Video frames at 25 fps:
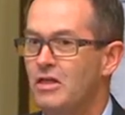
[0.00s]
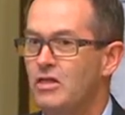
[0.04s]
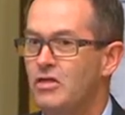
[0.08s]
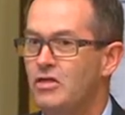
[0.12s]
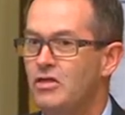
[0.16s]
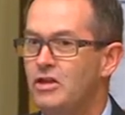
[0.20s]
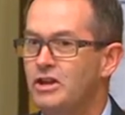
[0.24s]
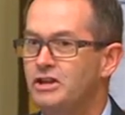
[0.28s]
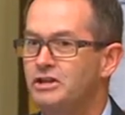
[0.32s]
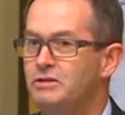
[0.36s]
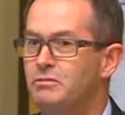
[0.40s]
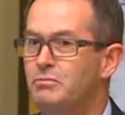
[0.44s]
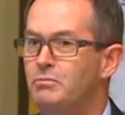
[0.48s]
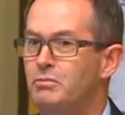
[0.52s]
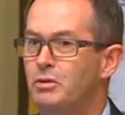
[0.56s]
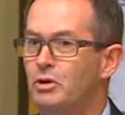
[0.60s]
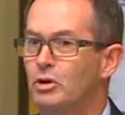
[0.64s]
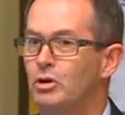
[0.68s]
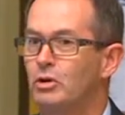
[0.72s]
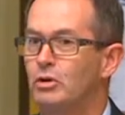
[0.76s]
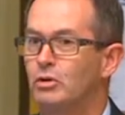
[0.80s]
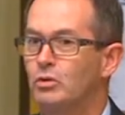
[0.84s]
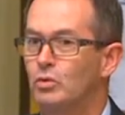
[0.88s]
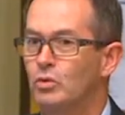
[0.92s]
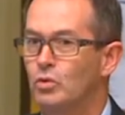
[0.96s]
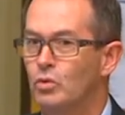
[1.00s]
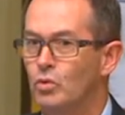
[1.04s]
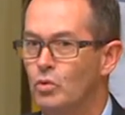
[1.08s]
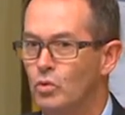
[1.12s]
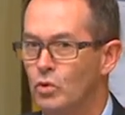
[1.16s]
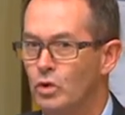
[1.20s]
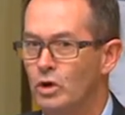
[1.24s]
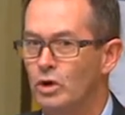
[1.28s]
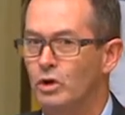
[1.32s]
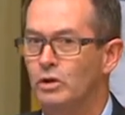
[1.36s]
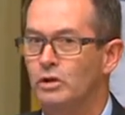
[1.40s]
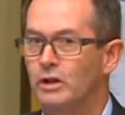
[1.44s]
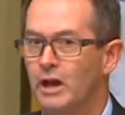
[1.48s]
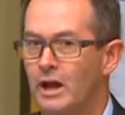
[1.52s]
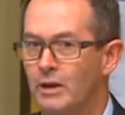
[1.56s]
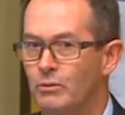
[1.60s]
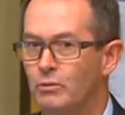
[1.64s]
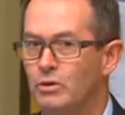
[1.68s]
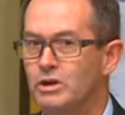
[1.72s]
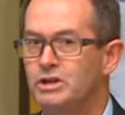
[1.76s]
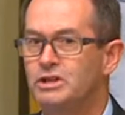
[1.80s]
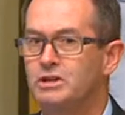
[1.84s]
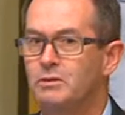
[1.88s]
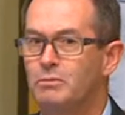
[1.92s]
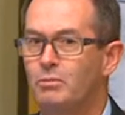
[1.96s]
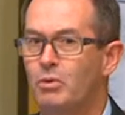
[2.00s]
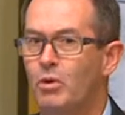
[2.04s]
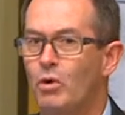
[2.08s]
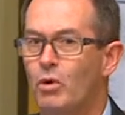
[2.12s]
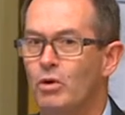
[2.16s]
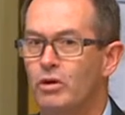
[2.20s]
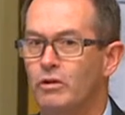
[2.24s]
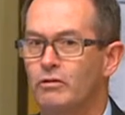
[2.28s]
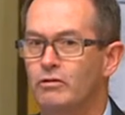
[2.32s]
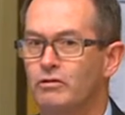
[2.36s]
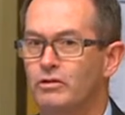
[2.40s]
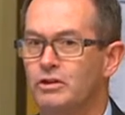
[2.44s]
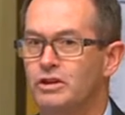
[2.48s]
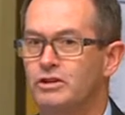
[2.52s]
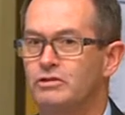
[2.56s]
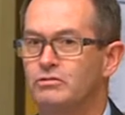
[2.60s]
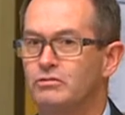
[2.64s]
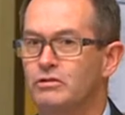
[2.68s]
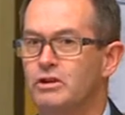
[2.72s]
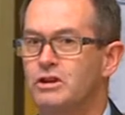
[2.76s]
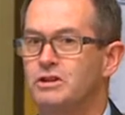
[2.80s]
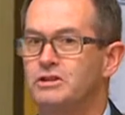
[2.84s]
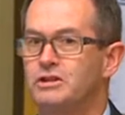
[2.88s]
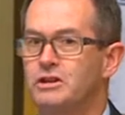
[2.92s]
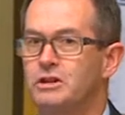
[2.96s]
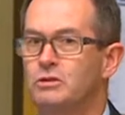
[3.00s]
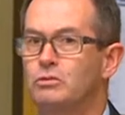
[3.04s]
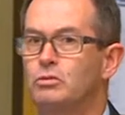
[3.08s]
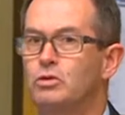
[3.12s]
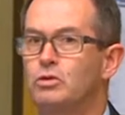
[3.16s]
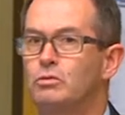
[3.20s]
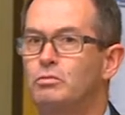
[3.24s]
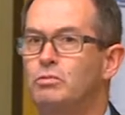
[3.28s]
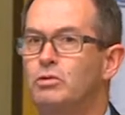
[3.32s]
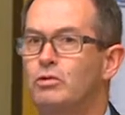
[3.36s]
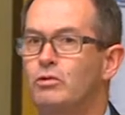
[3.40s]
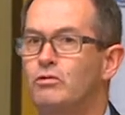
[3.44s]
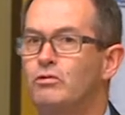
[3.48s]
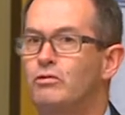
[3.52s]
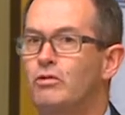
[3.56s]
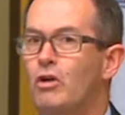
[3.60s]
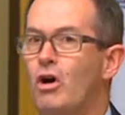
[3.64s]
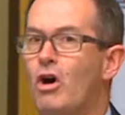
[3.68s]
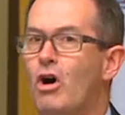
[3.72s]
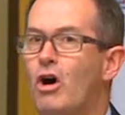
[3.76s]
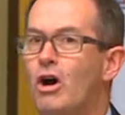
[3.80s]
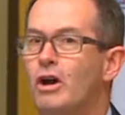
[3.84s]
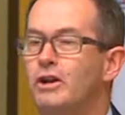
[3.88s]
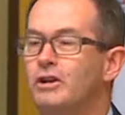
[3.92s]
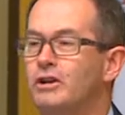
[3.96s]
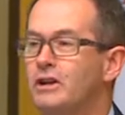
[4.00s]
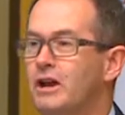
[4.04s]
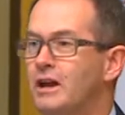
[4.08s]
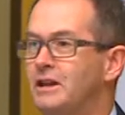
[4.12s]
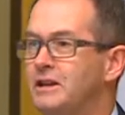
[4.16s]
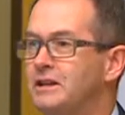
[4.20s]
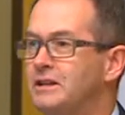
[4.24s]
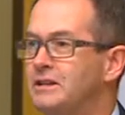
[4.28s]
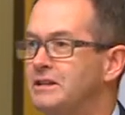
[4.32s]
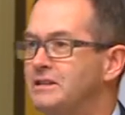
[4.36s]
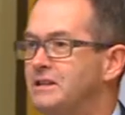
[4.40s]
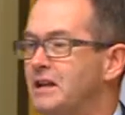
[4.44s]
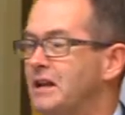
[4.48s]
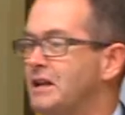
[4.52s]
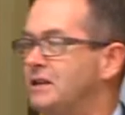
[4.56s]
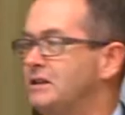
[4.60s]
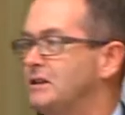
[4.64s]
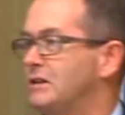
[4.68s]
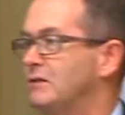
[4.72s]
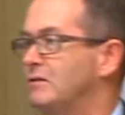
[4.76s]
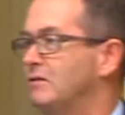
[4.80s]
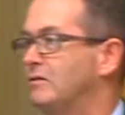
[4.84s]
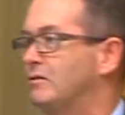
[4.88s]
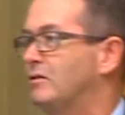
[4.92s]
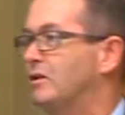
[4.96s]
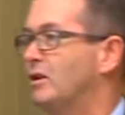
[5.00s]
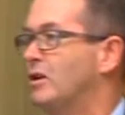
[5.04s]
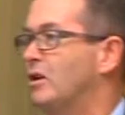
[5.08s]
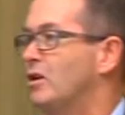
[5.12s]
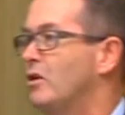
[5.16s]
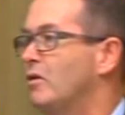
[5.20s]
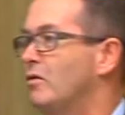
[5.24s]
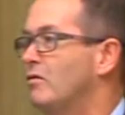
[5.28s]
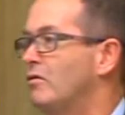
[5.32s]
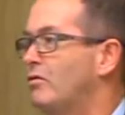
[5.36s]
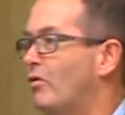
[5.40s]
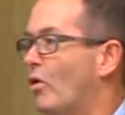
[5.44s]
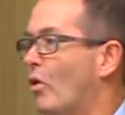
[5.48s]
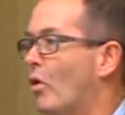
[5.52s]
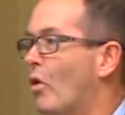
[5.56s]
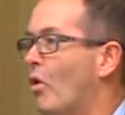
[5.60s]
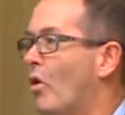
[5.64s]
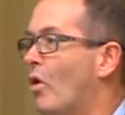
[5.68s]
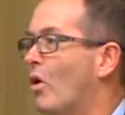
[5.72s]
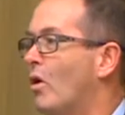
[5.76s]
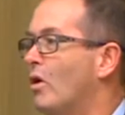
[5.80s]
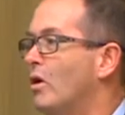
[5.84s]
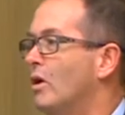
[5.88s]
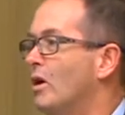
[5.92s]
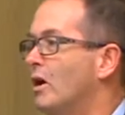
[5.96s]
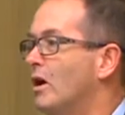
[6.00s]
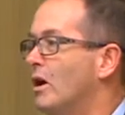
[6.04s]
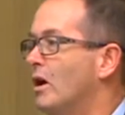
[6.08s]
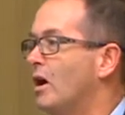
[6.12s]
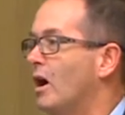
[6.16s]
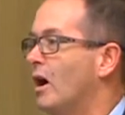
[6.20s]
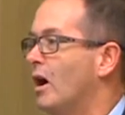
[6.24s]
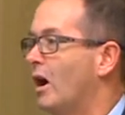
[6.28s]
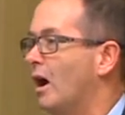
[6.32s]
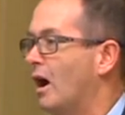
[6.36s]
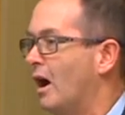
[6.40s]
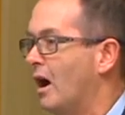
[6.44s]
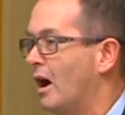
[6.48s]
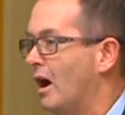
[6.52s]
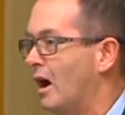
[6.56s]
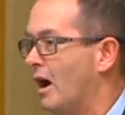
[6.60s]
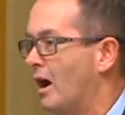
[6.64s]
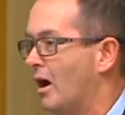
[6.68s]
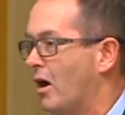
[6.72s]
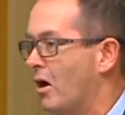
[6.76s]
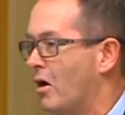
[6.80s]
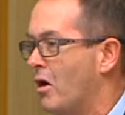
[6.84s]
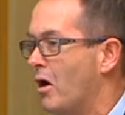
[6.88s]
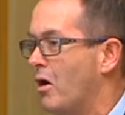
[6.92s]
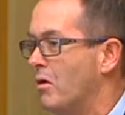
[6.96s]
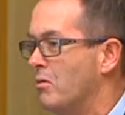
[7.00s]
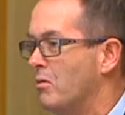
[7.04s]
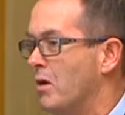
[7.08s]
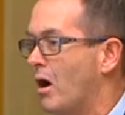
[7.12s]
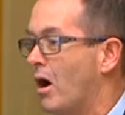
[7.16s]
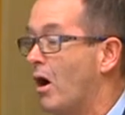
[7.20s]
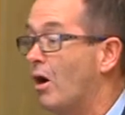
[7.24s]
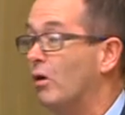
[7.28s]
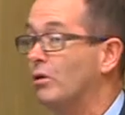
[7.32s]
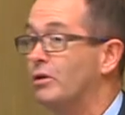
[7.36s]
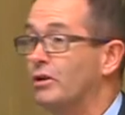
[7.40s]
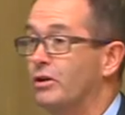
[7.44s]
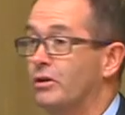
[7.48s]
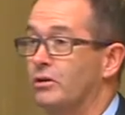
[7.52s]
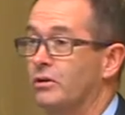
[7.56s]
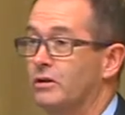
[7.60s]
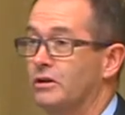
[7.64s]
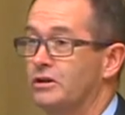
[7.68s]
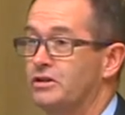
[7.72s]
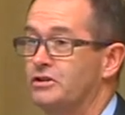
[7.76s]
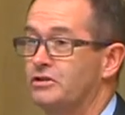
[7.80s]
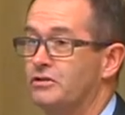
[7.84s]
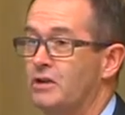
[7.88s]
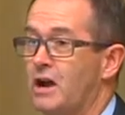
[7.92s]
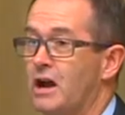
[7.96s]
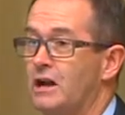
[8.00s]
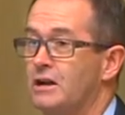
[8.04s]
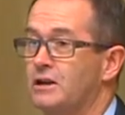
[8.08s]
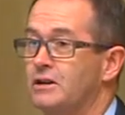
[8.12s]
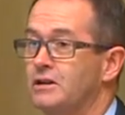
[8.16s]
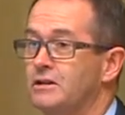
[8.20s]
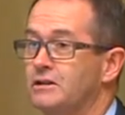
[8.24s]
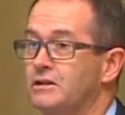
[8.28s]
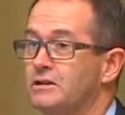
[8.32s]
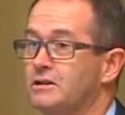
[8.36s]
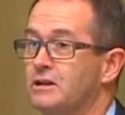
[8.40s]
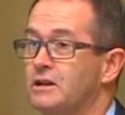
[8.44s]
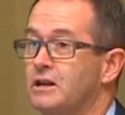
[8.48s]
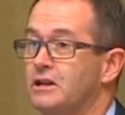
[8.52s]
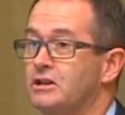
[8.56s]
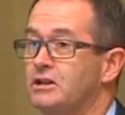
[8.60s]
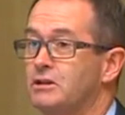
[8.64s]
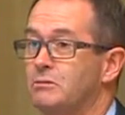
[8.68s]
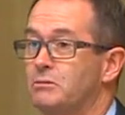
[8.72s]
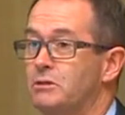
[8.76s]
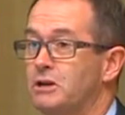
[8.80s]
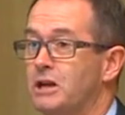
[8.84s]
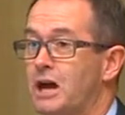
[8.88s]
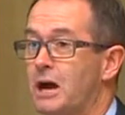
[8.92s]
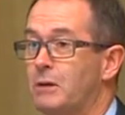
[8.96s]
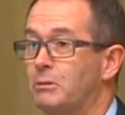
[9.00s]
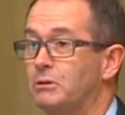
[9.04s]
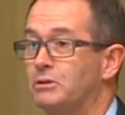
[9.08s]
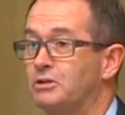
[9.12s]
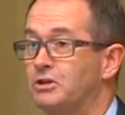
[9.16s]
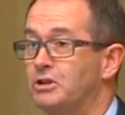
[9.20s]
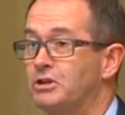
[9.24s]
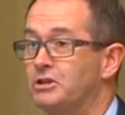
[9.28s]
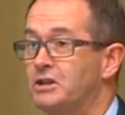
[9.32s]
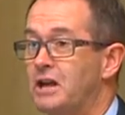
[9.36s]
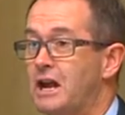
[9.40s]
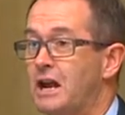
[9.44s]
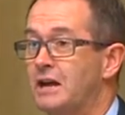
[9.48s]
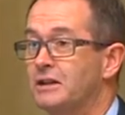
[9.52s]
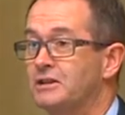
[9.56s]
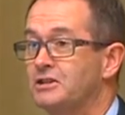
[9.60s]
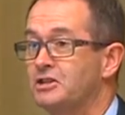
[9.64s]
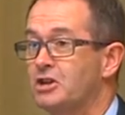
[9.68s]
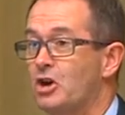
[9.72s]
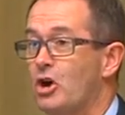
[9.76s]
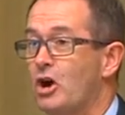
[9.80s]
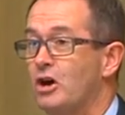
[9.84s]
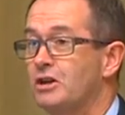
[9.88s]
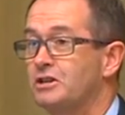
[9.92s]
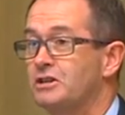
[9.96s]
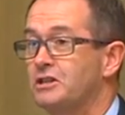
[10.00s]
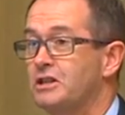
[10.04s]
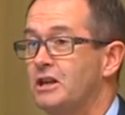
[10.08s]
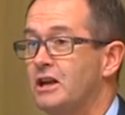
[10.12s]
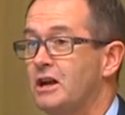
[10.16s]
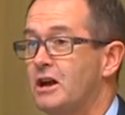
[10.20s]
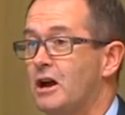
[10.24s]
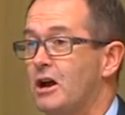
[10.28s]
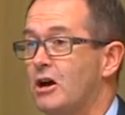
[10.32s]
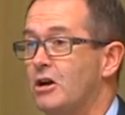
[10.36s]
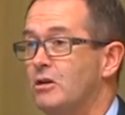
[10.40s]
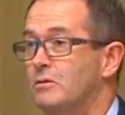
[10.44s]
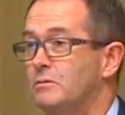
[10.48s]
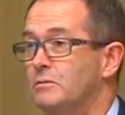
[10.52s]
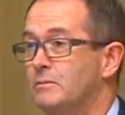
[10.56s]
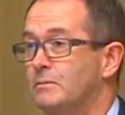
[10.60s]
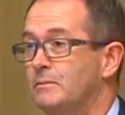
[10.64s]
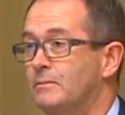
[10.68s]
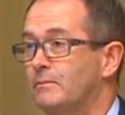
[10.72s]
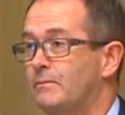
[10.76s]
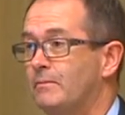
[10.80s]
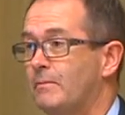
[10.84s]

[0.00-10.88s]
this bill will, and we support it for this reason, it will provide an incentive for older Australians to be able to downsize their home,